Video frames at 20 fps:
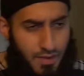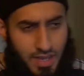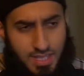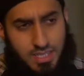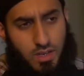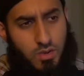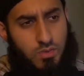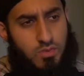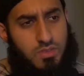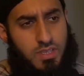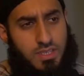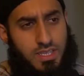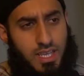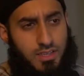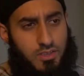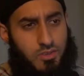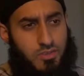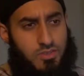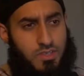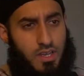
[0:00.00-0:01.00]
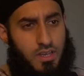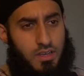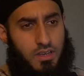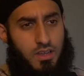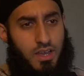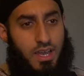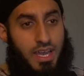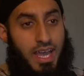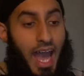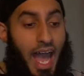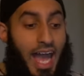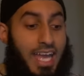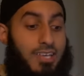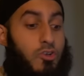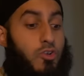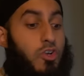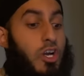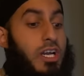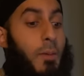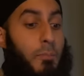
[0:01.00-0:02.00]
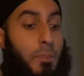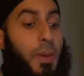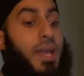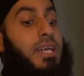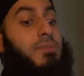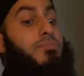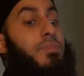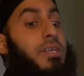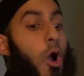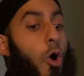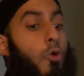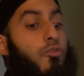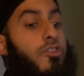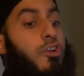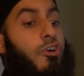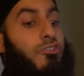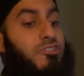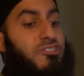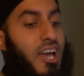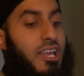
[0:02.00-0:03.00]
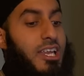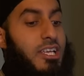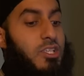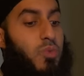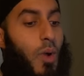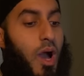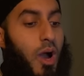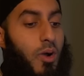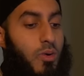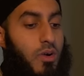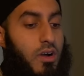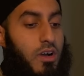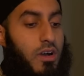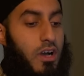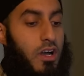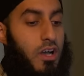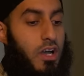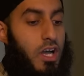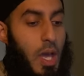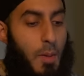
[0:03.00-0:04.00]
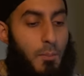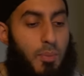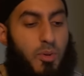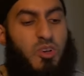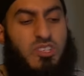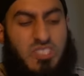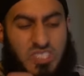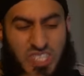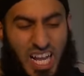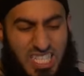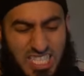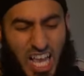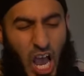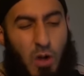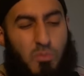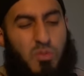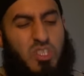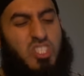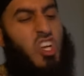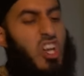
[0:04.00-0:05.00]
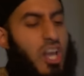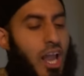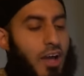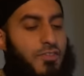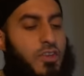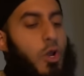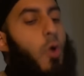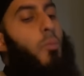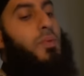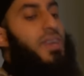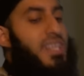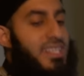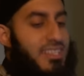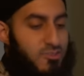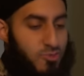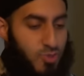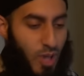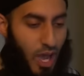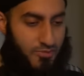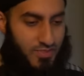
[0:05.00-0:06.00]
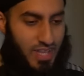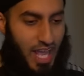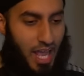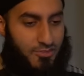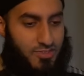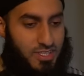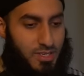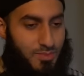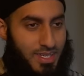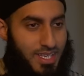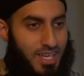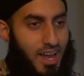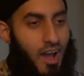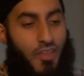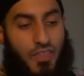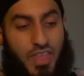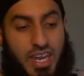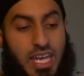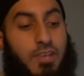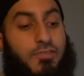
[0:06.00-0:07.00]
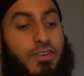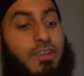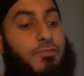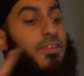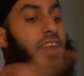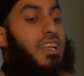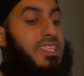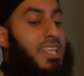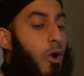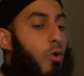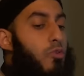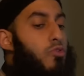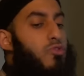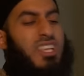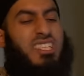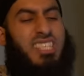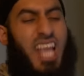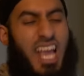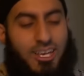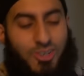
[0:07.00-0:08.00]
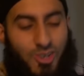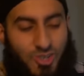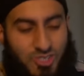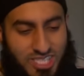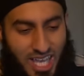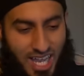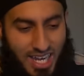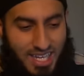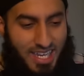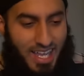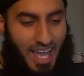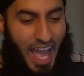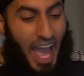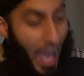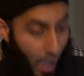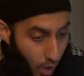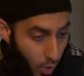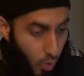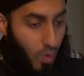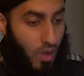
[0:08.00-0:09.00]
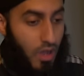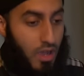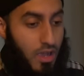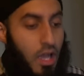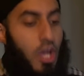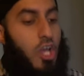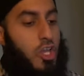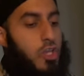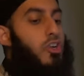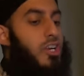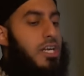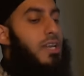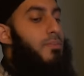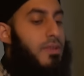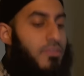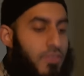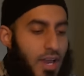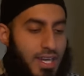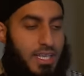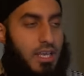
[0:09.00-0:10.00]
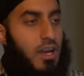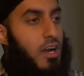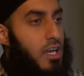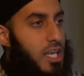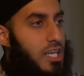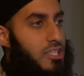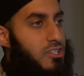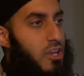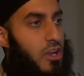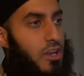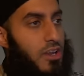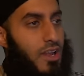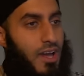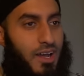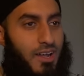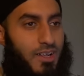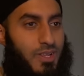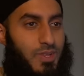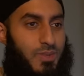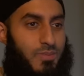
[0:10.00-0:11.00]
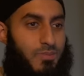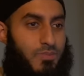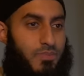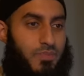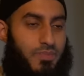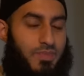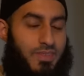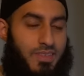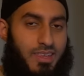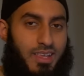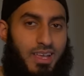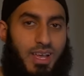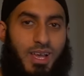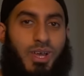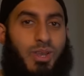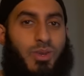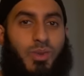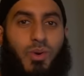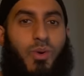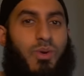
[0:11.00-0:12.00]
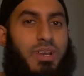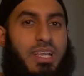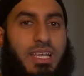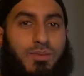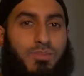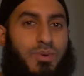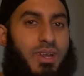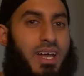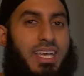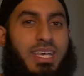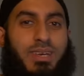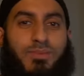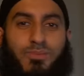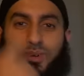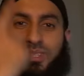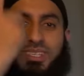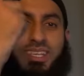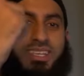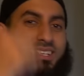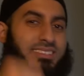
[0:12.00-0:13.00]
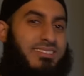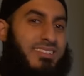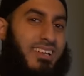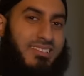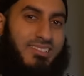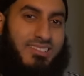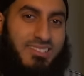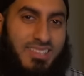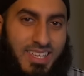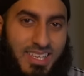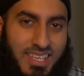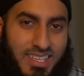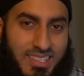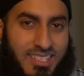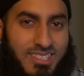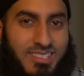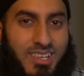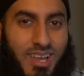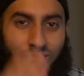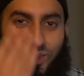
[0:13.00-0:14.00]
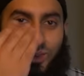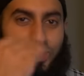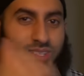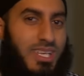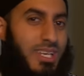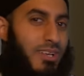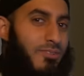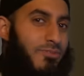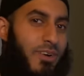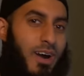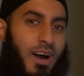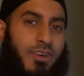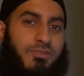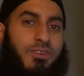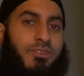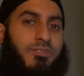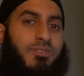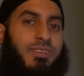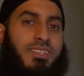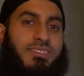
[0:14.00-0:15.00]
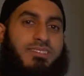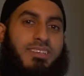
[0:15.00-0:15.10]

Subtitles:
I tell you to take your son, are you going to pick me over your son as well? Because that's how much love and obedience you have to have to me. That even if I tell you to take your son out, you're going to be ready. Yes, Allah. Not only Ibrahim, what did the son say? The son looked at the father and he